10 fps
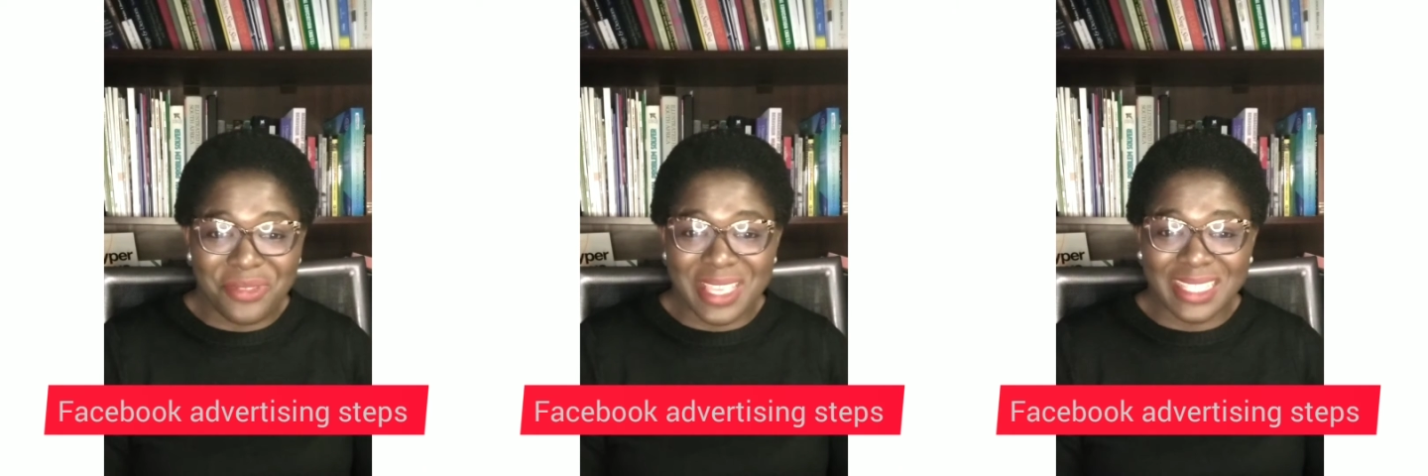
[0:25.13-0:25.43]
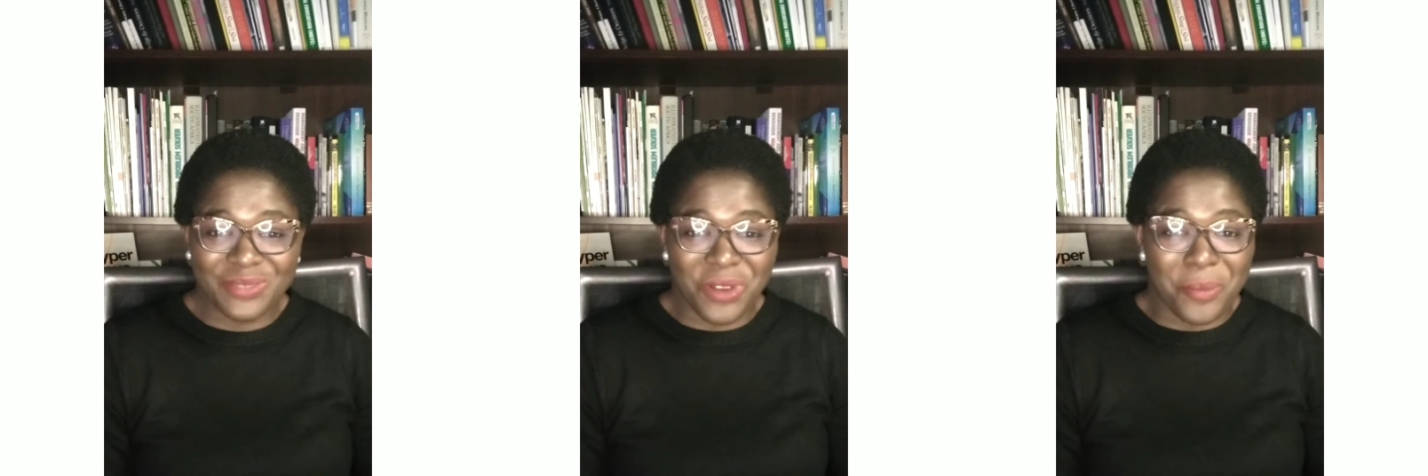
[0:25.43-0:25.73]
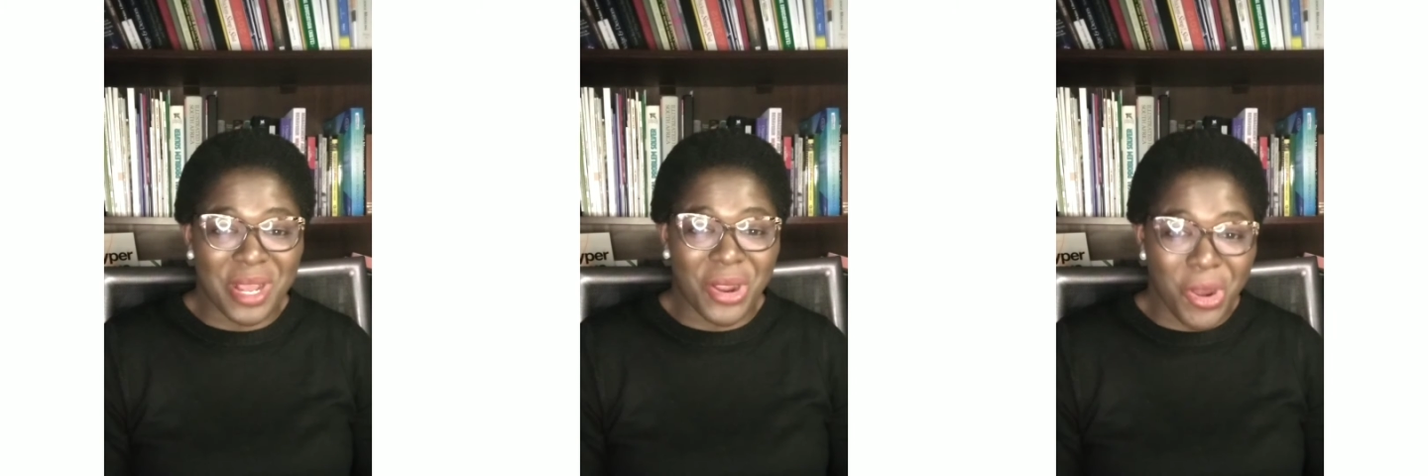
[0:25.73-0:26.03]
things
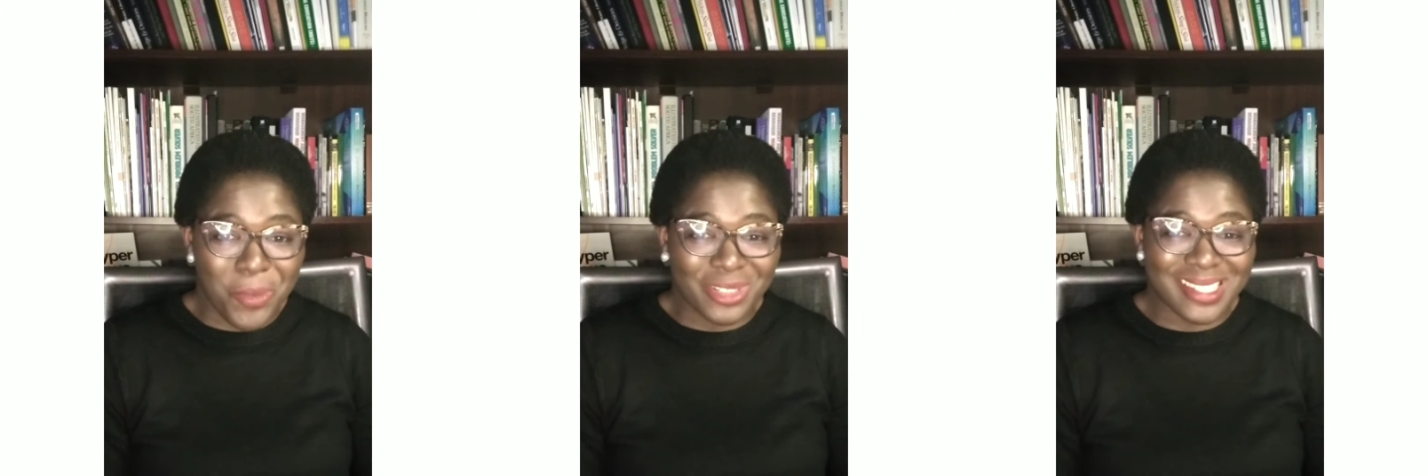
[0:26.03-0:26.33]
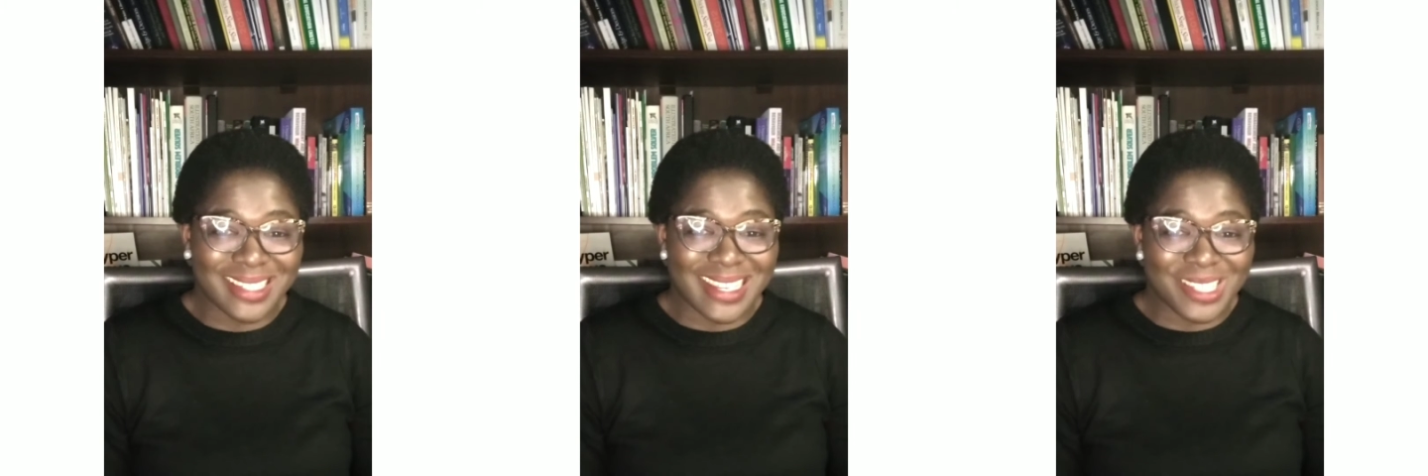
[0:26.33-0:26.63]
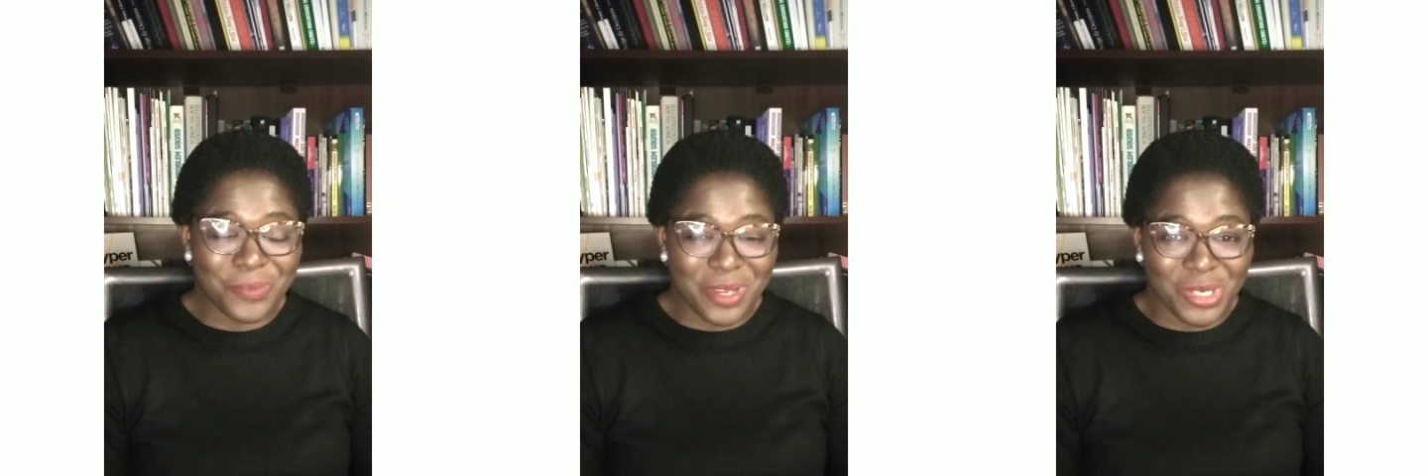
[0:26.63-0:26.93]
from a common
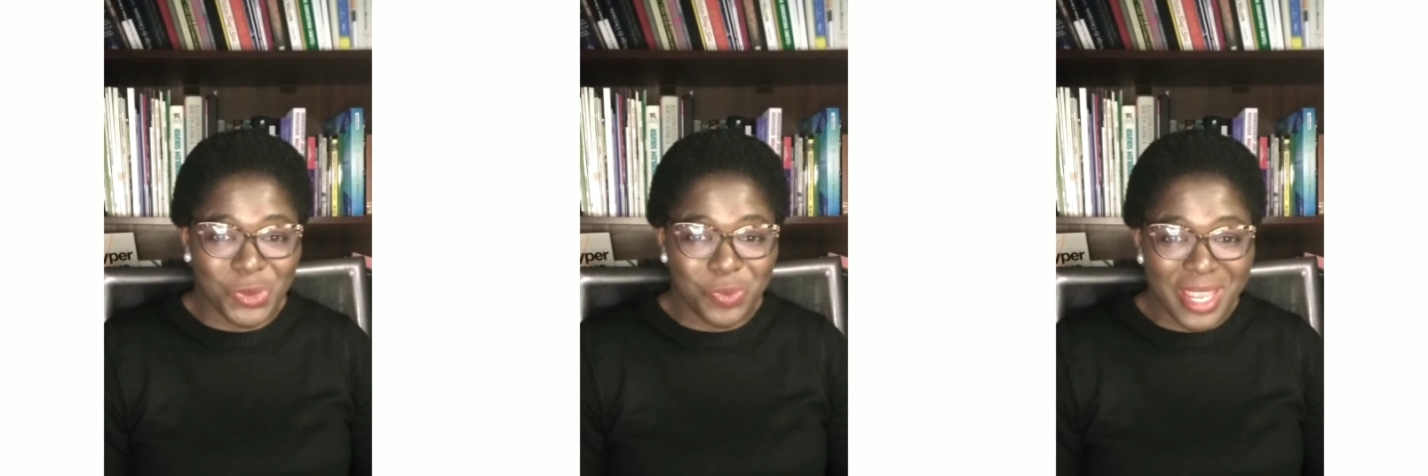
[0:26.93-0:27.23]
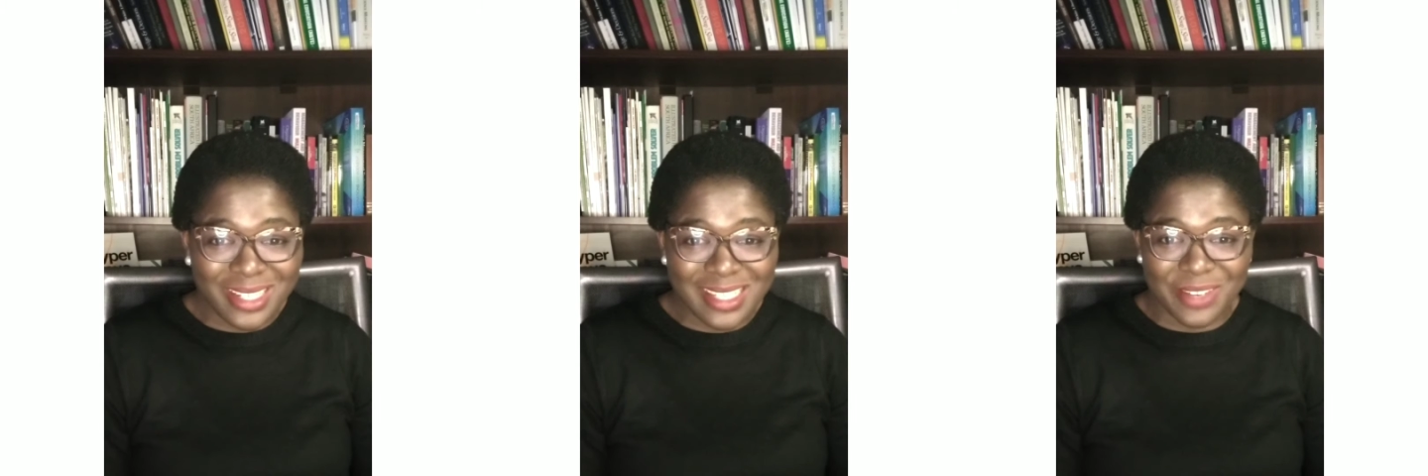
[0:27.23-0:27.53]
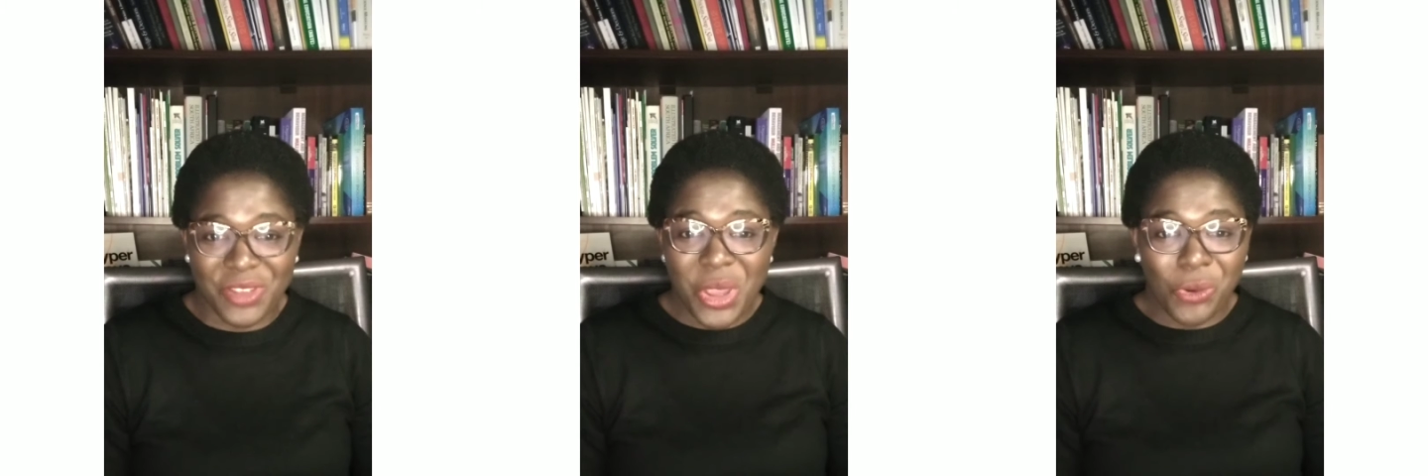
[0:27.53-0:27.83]
sense perspective,